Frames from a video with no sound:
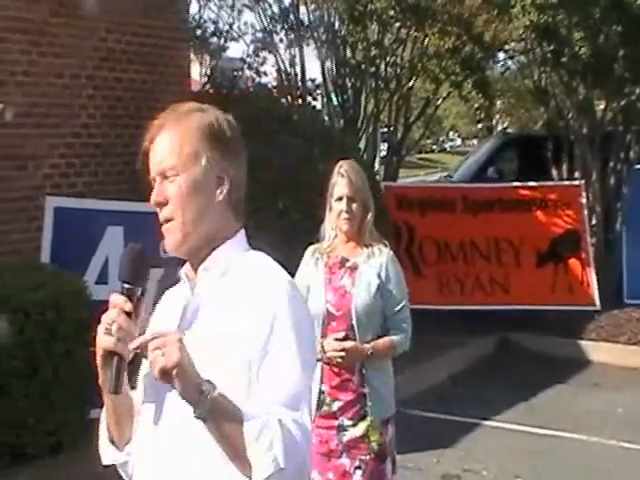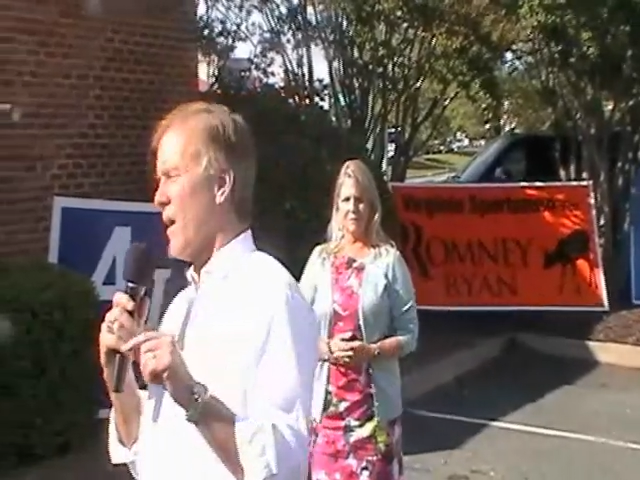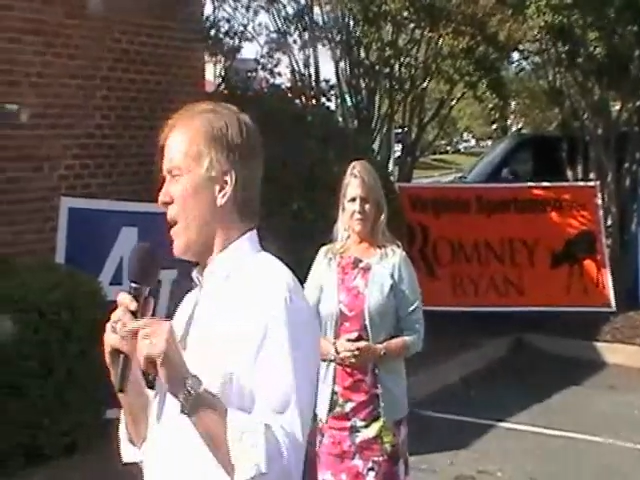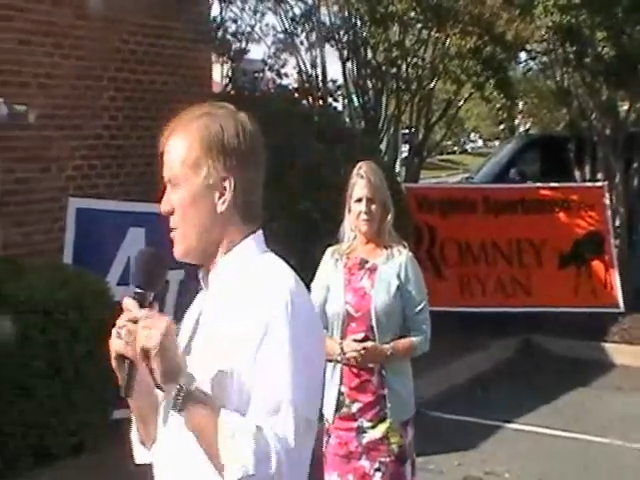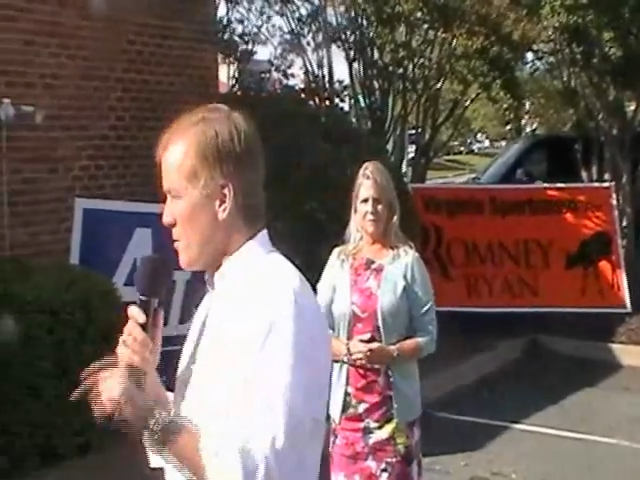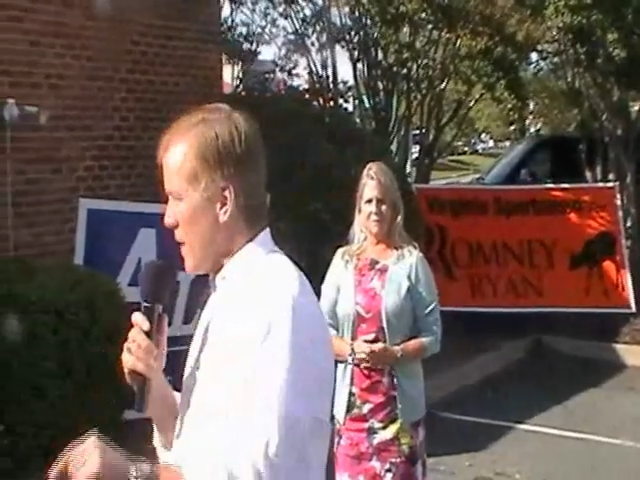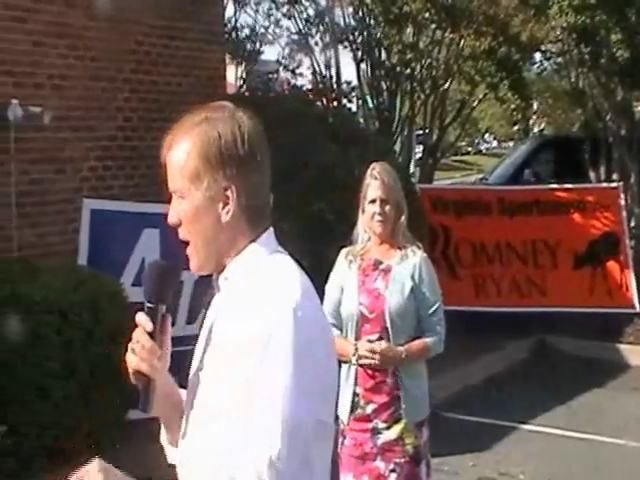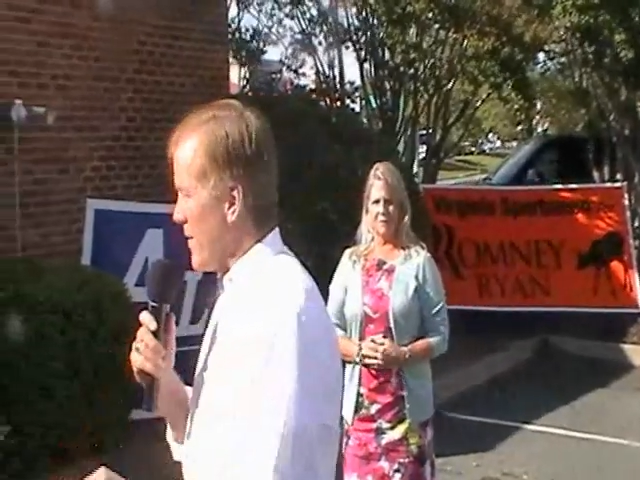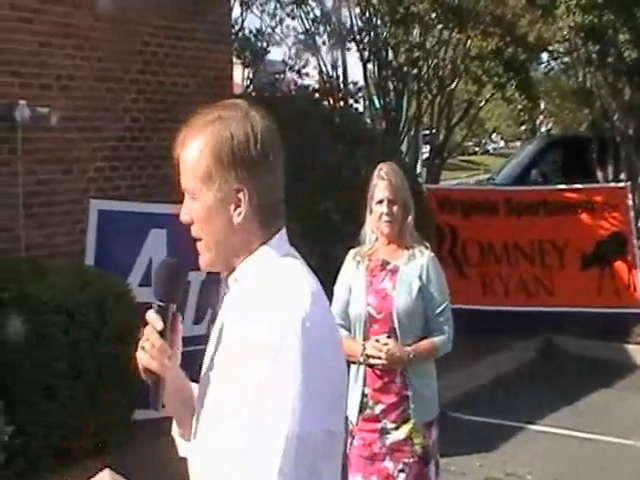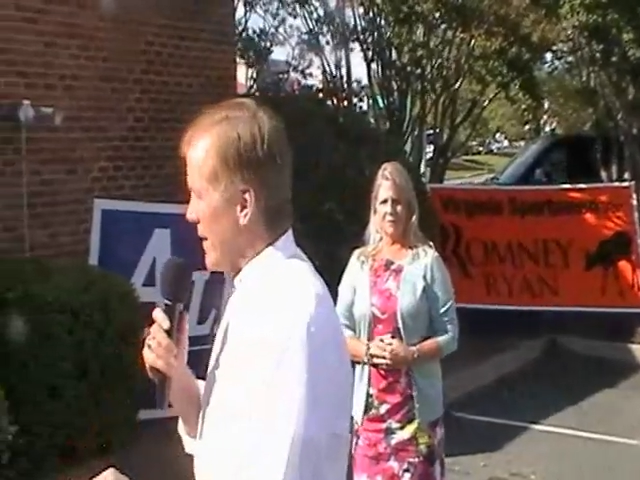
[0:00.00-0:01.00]

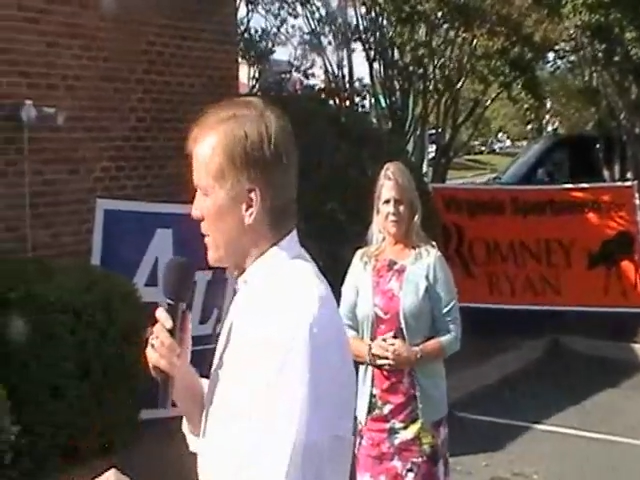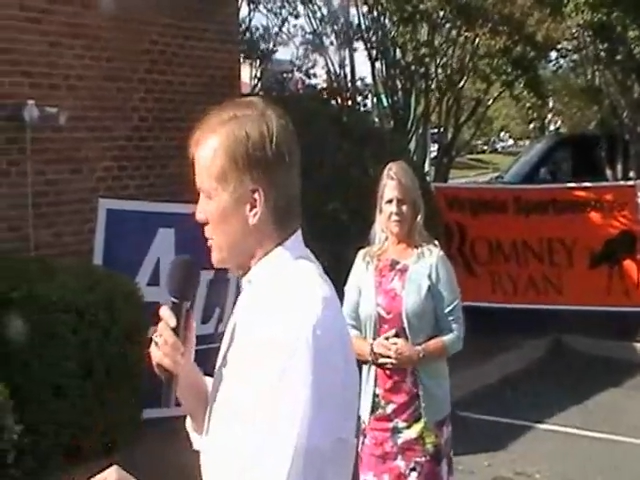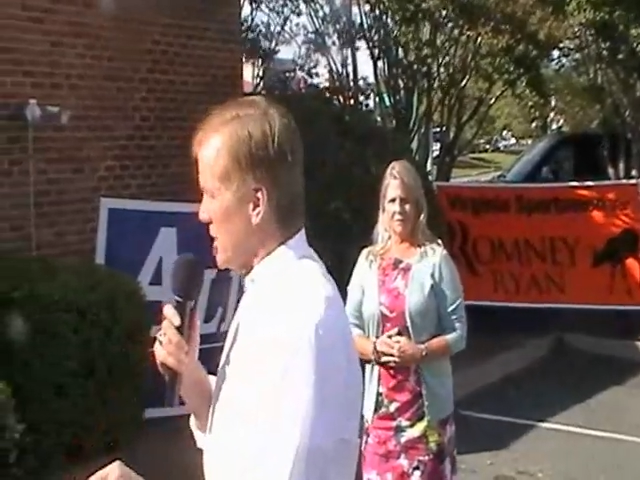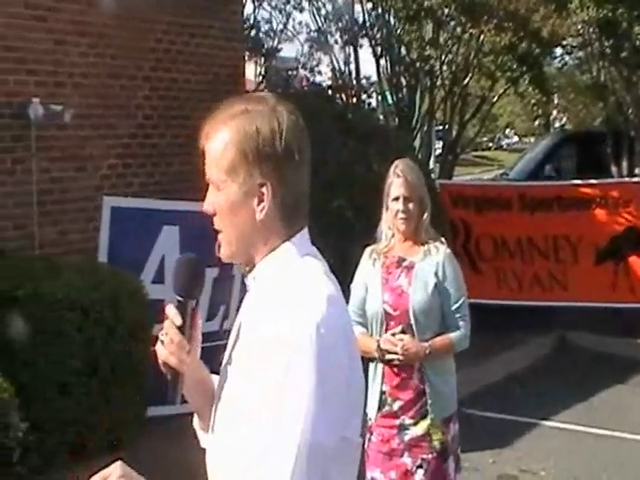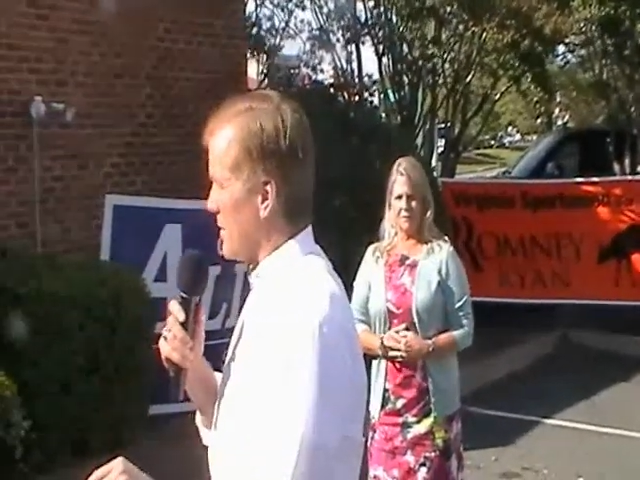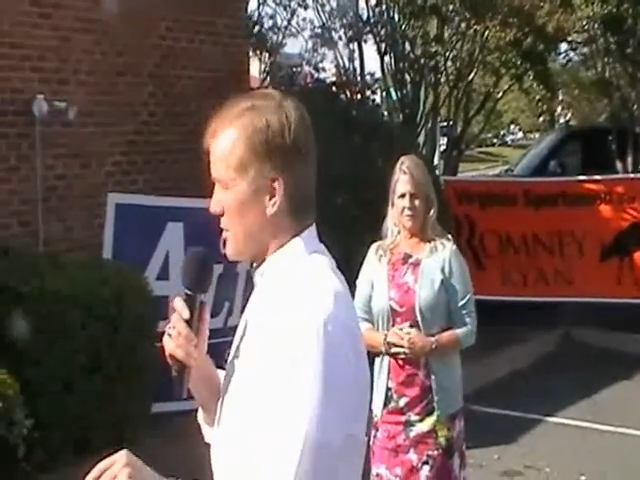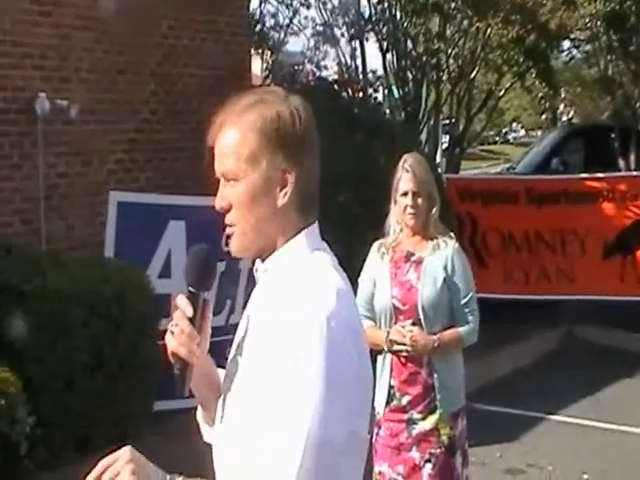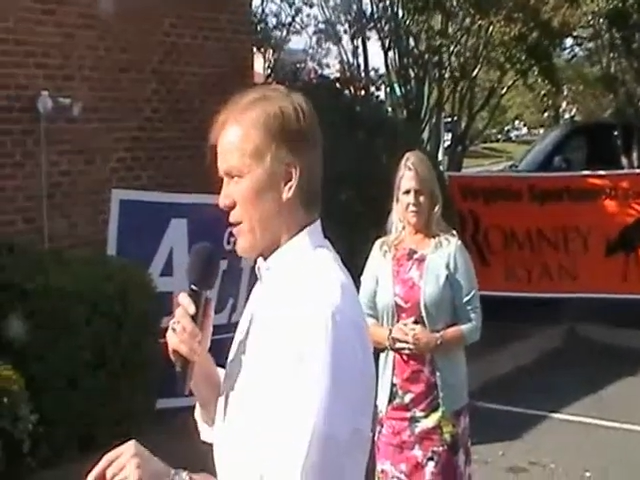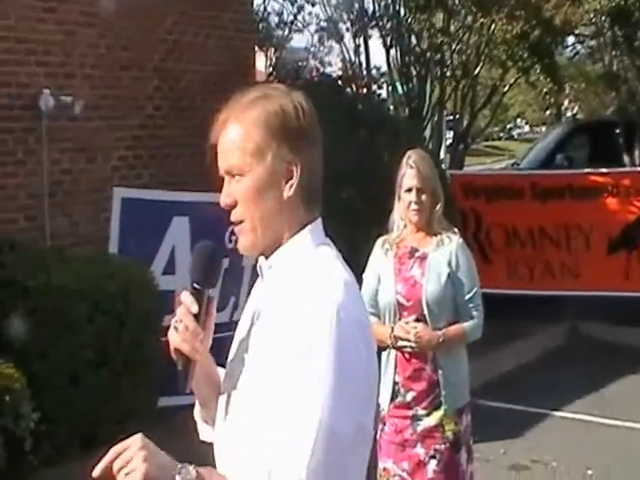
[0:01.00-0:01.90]
undermine the energy industry